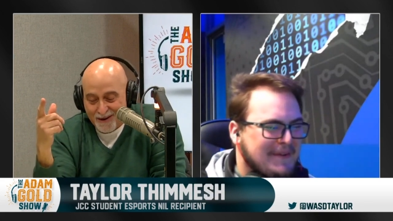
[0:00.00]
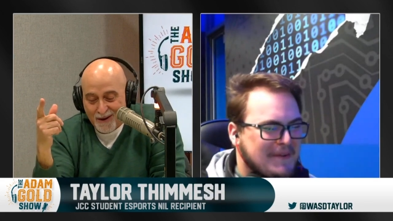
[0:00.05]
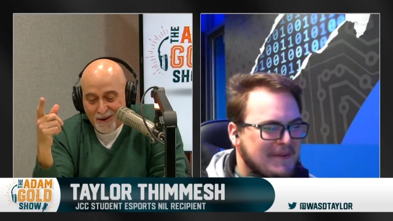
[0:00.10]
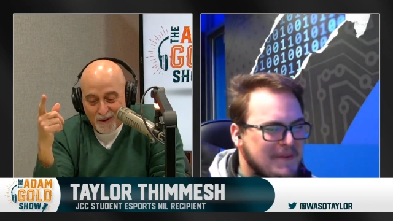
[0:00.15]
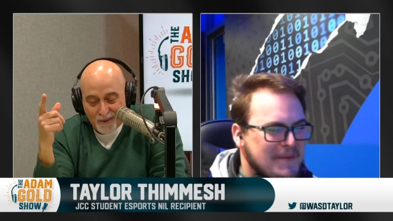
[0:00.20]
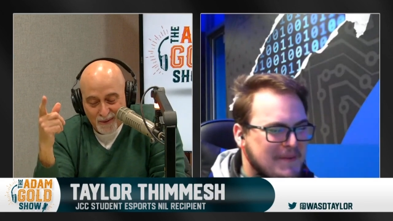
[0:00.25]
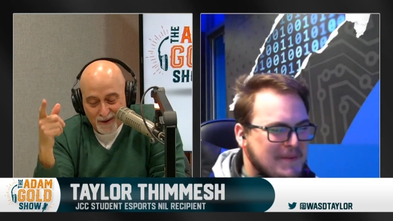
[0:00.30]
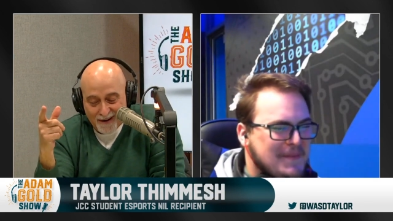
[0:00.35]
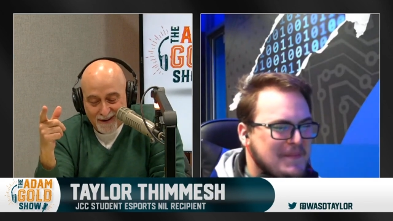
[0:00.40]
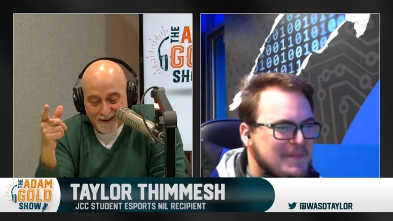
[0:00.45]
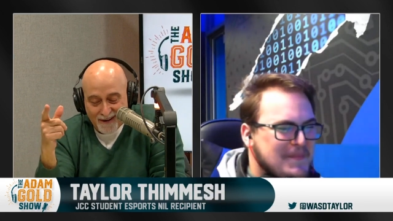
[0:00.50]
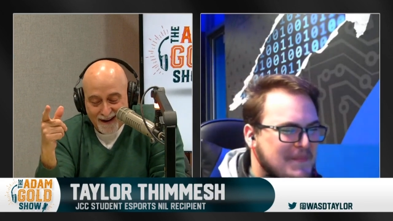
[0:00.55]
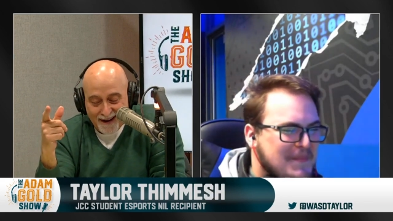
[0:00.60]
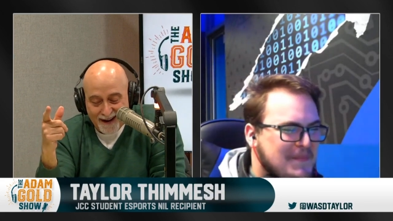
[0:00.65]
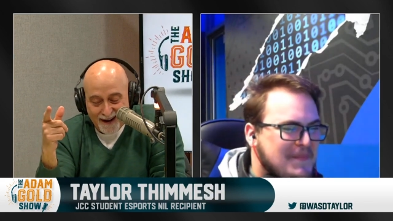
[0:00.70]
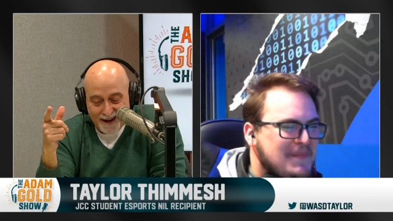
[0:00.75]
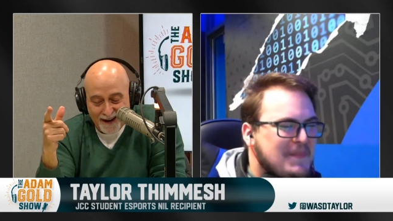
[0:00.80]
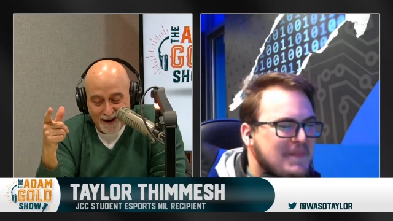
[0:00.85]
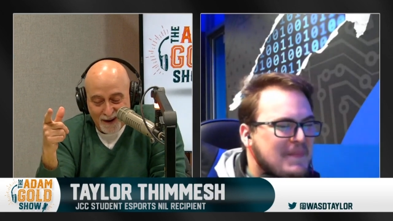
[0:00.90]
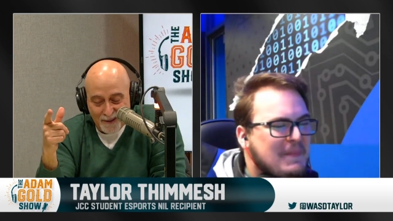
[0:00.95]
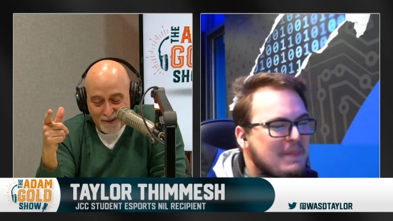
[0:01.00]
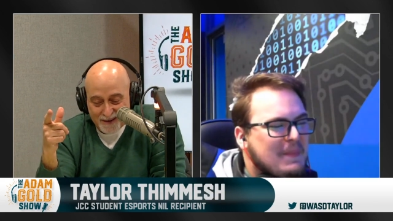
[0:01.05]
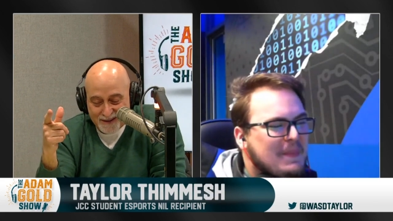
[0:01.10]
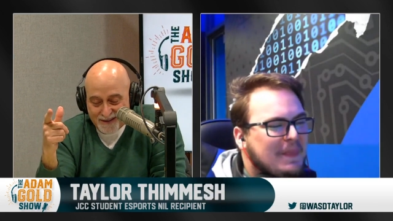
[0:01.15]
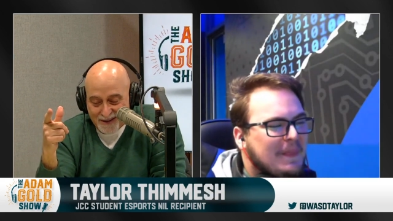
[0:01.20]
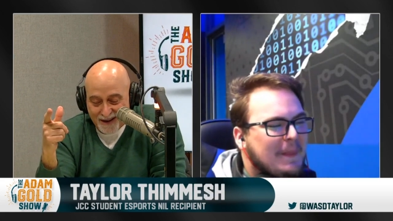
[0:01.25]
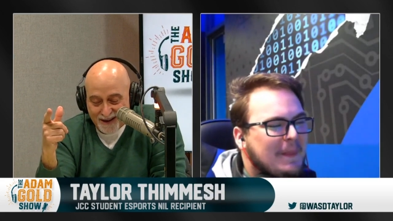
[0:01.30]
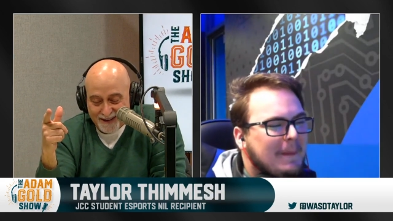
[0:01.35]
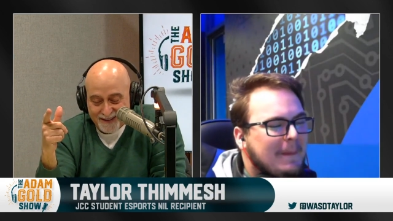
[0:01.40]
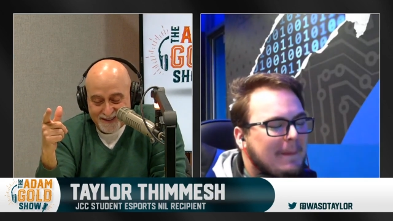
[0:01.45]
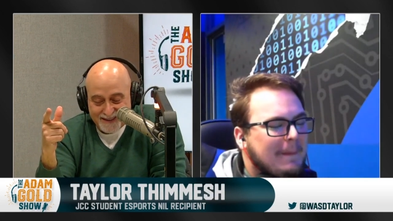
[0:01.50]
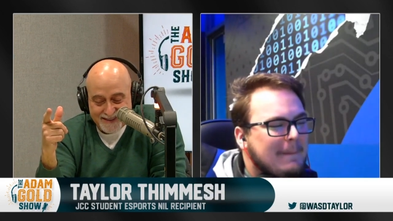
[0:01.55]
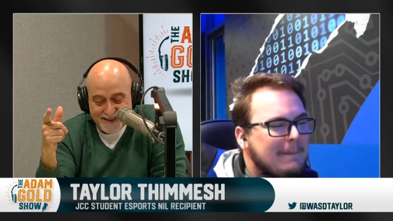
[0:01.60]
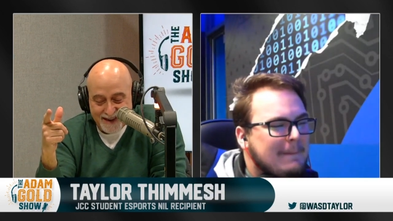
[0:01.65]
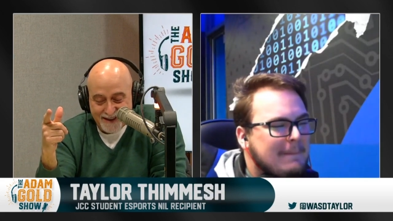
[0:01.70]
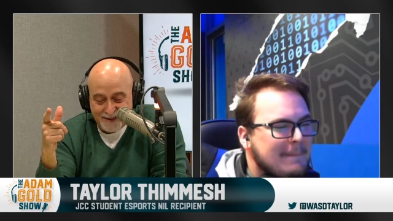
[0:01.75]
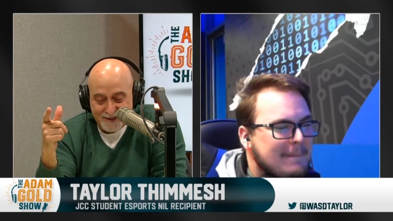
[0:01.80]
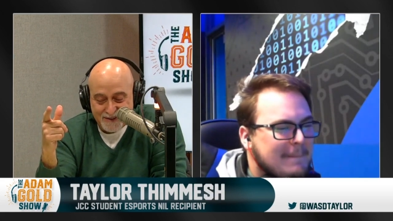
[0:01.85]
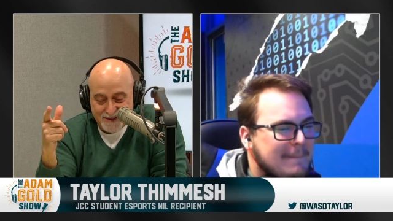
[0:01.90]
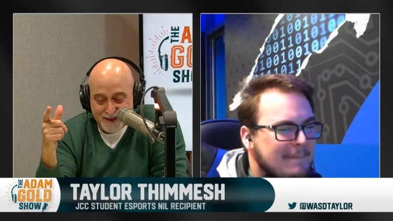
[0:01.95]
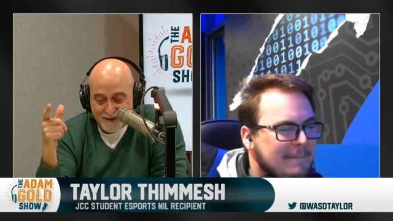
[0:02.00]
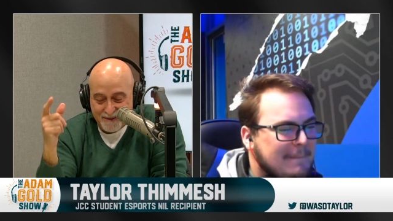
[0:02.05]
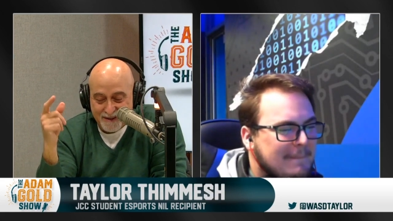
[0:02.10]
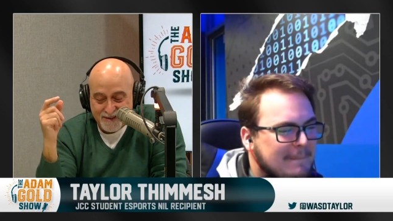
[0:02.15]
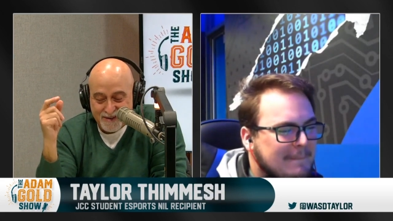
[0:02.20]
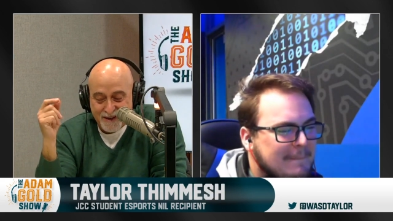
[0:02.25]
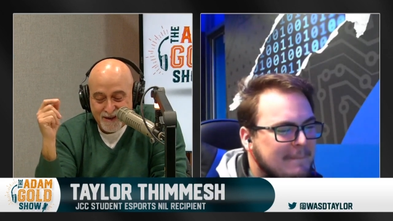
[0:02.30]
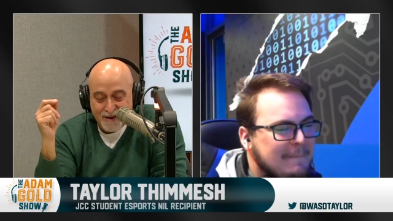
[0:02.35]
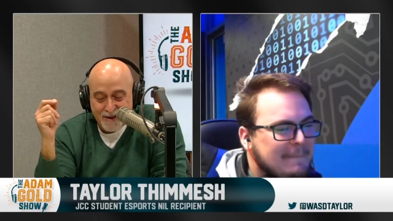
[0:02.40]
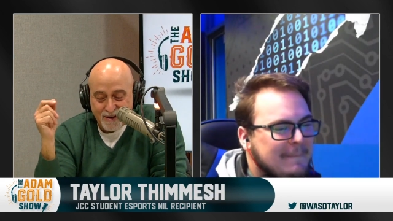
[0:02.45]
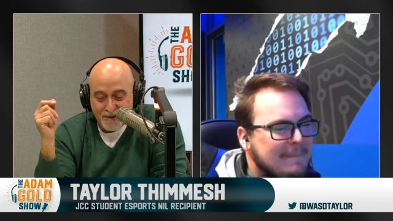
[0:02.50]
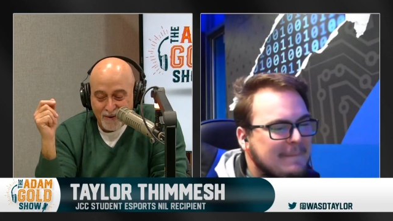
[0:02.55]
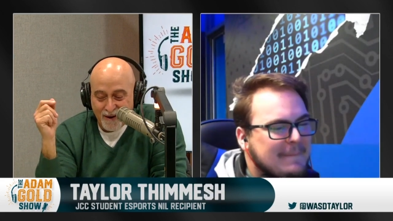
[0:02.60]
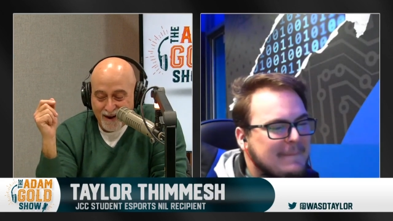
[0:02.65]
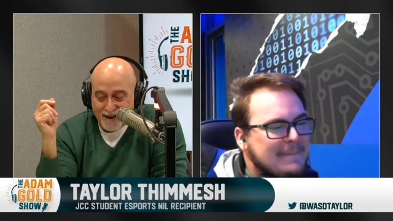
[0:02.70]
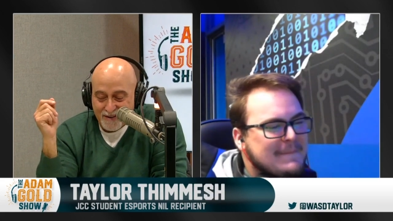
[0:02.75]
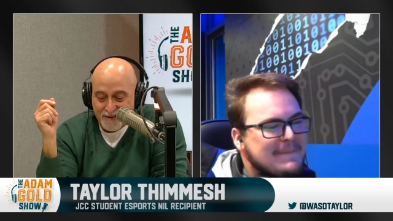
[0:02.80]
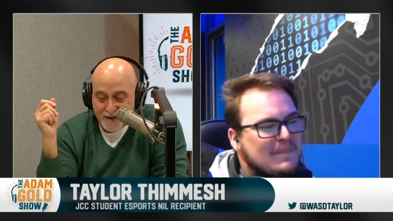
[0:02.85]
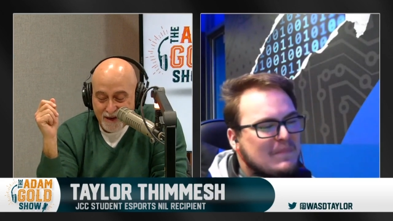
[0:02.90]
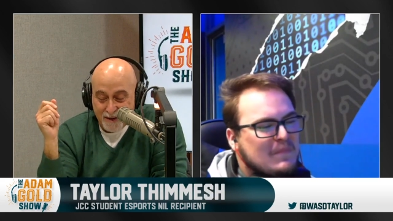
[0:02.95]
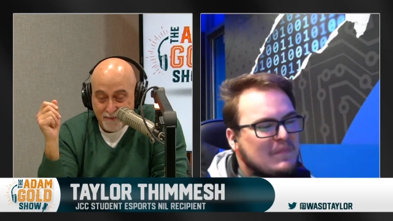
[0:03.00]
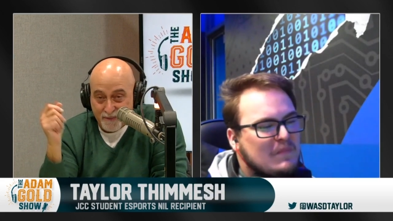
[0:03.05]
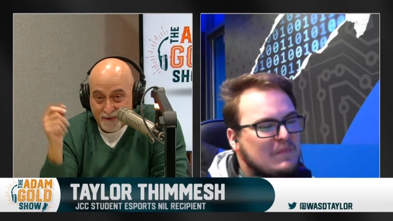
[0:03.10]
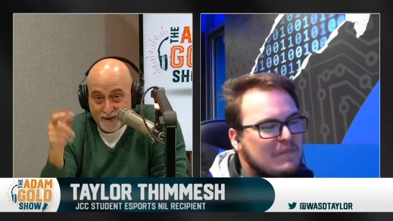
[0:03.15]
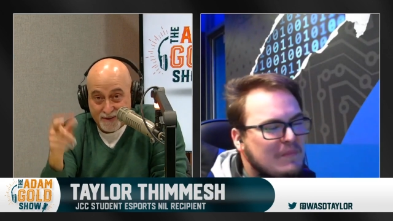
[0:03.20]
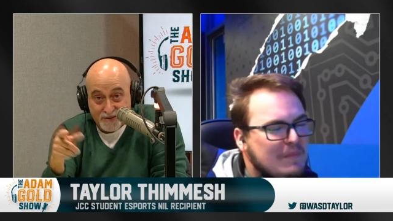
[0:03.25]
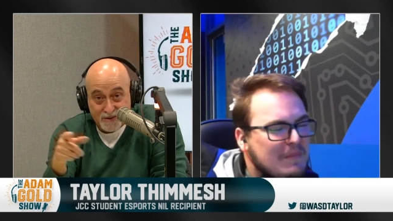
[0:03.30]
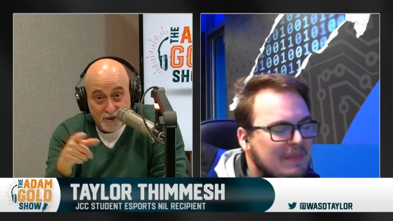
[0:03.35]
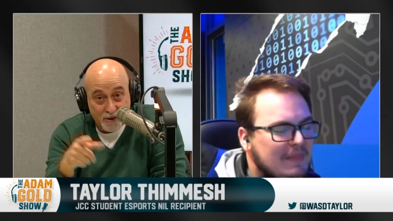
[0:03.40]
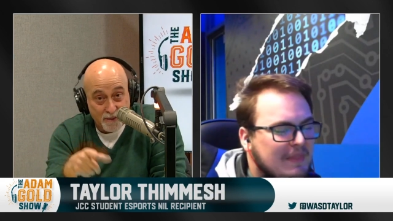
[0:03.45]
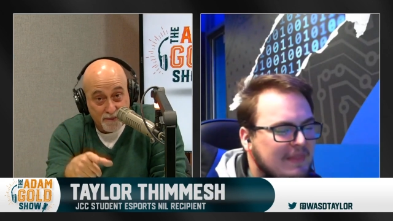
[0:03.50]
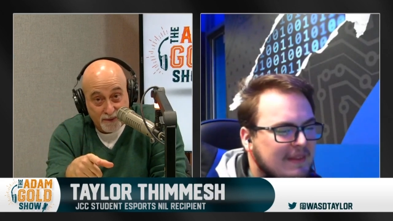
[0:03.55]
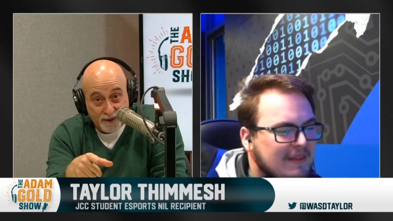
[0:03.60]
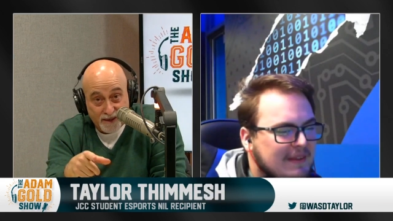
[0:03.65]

Speaker 1: we're uh, we're talking with Taylor Thimmesh, grand champion too. He plays